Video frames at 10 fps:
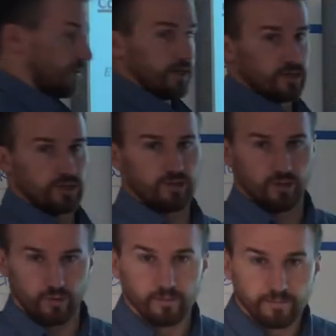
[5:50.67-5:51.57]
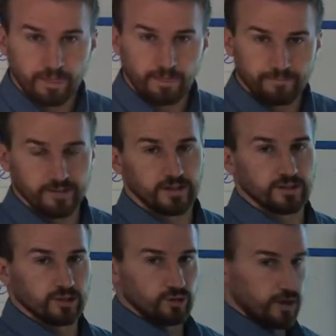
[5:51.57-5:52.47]
at 2 because
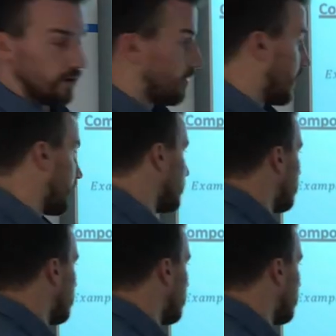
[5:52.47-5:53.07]
it's greater than.